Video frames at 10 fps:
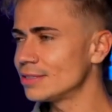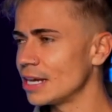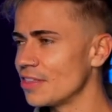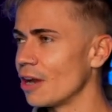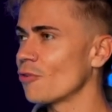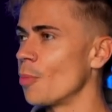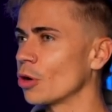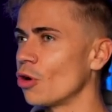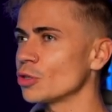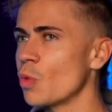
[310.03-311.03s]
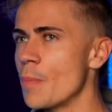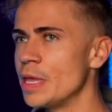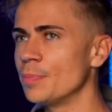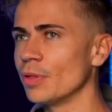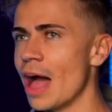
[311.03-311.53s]
study that I've come across where
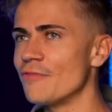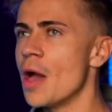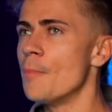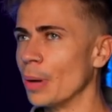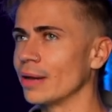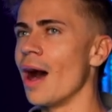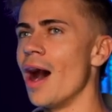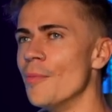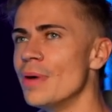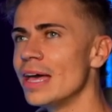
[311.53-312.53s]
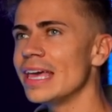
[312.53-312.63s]
people have become